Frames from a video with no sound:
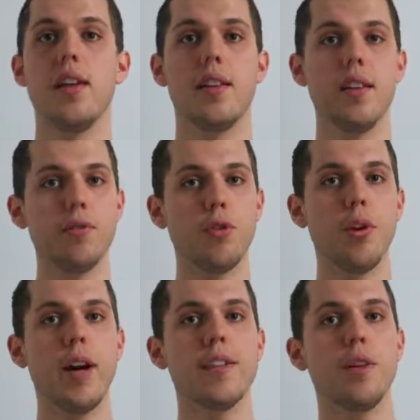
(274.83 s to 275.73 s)

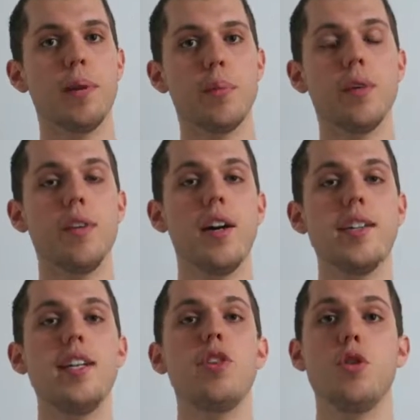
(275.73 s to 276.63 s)
Therefore, I tell people not
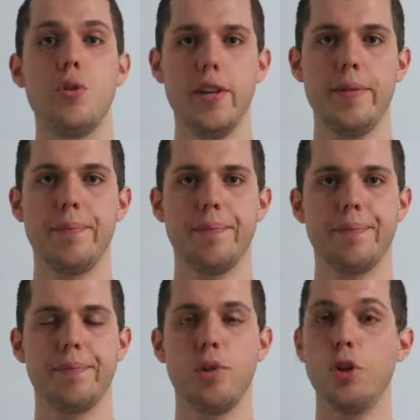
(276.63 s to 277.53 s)
to eat tuna
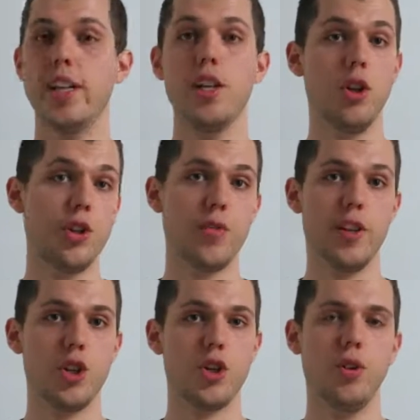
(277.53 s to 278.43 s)
or any large
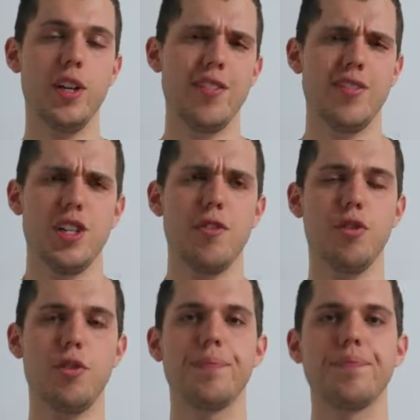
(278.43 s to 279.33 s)
fish or any
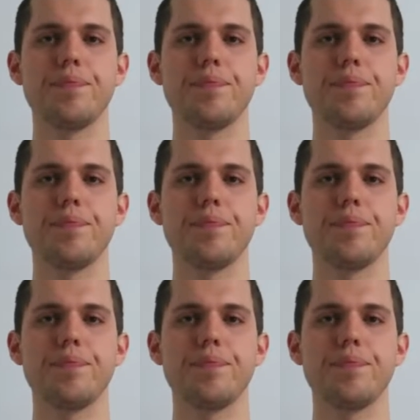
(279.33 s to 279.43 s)
seafood,